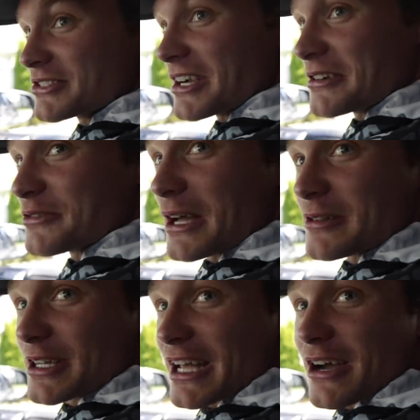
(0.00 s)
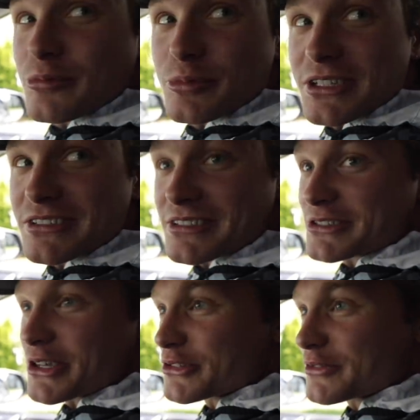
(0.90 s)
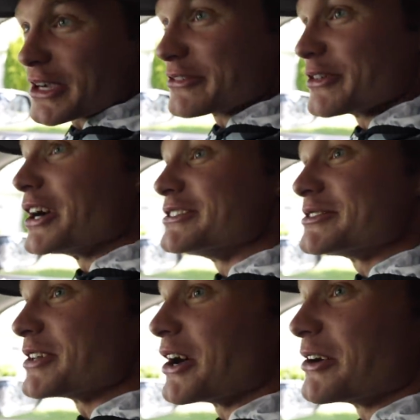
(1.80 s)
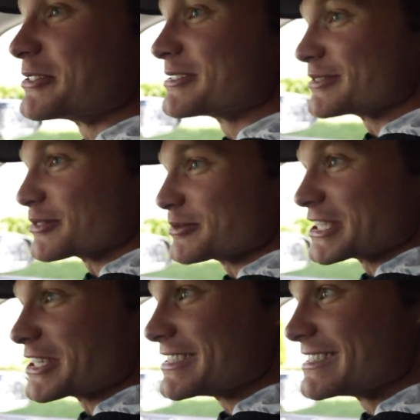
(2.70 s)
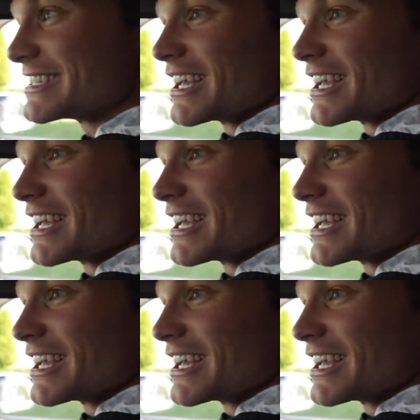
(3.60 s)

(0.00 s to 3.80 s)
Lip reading: terrified right now, but it's also very fun, so it'll be good.